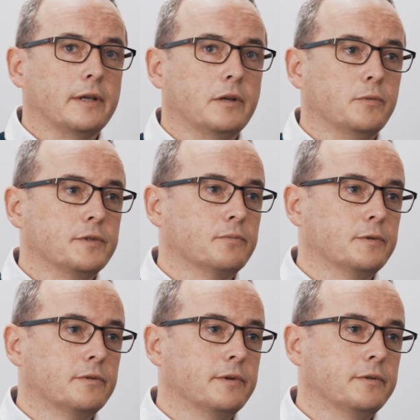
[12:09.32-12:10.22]
then
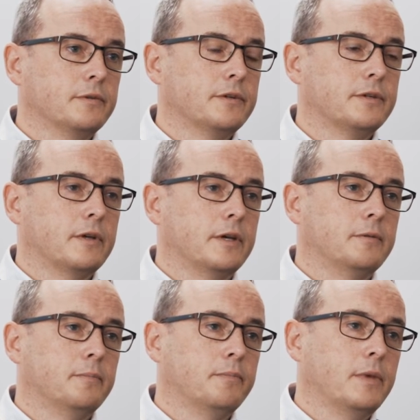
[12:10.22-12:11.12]
was around
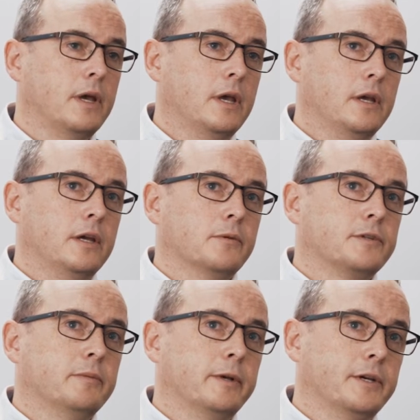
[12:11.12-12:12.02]

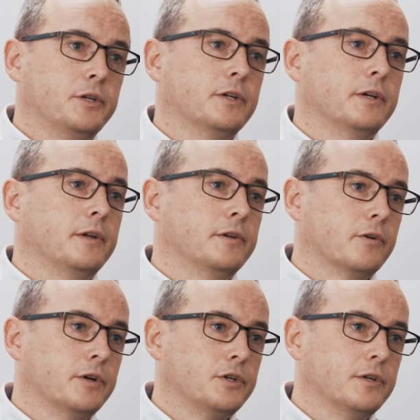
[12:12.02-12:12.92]
assimilation and
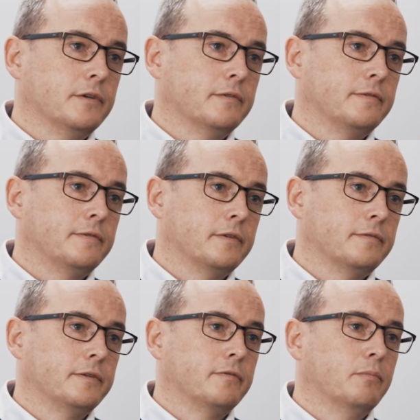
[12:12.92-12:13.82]
integration of
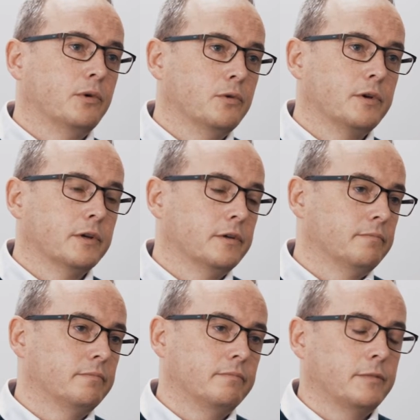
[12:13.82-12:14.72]
different broking and
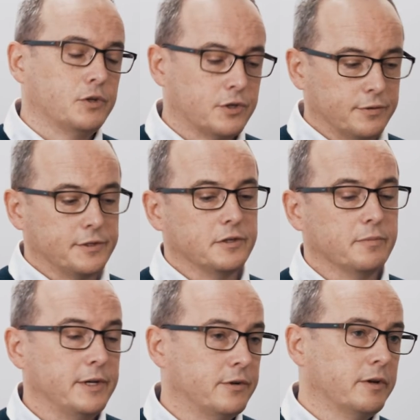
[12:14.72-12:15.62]
insurance
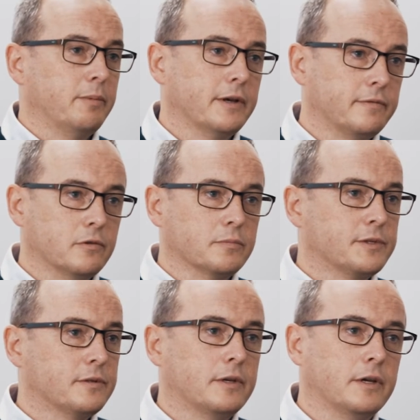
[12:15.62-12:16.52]
intermediary platforms,